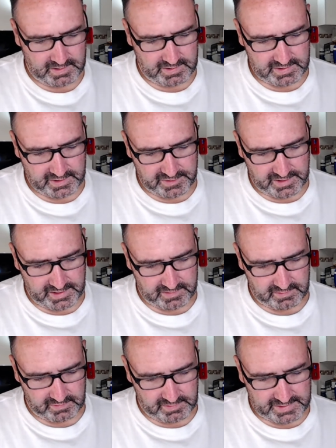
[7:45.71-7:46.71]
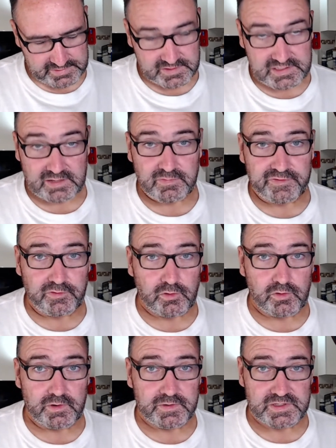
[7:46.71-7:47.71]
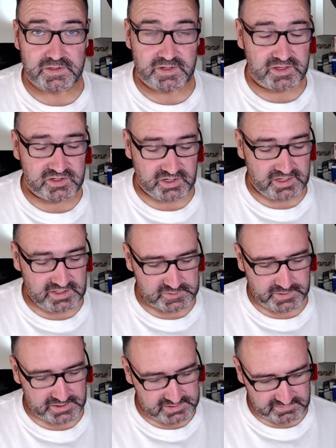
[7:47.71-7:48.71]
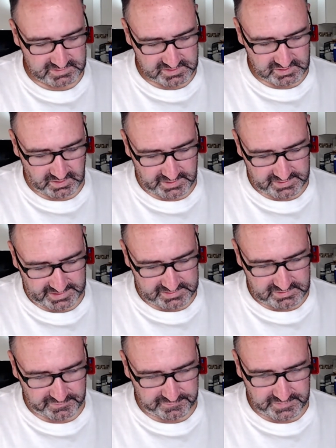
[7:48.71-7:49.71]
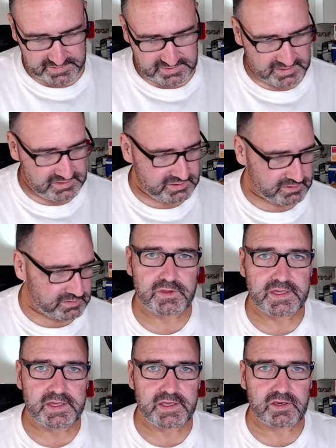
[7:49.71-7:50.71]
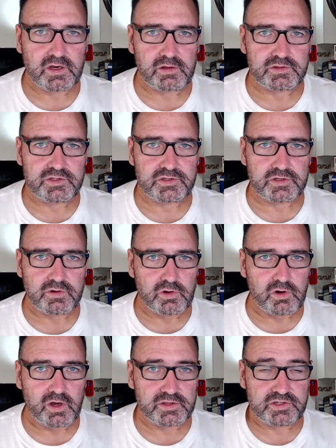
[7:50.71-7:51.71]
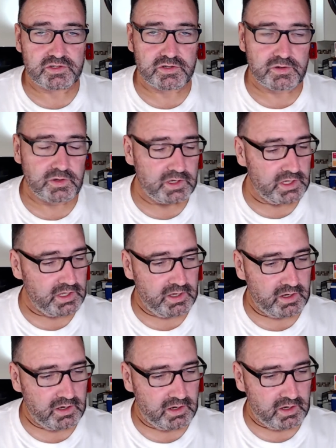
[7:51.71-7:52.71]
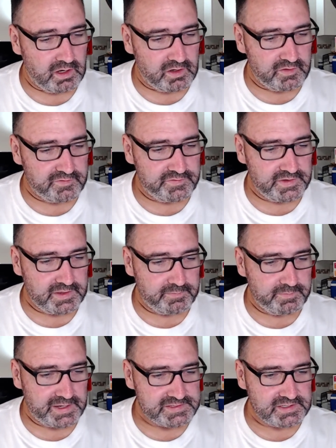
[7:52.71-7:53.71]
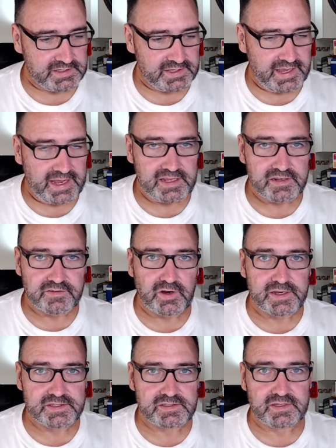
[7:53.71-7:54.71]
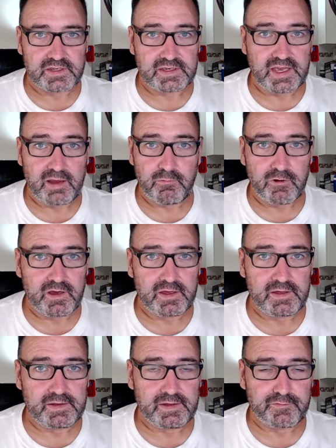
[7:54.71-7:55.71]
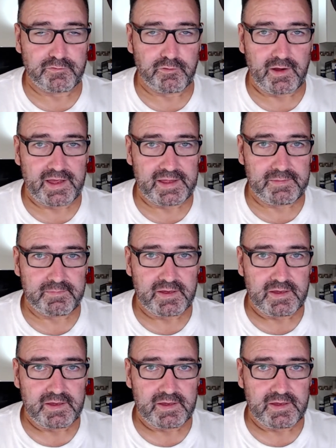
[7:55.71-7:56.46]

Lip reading: Now that, as I said before, is an ingenious piece of design that actually fits into the cold shoe or hot shoe of basically any device, a camera, a frame,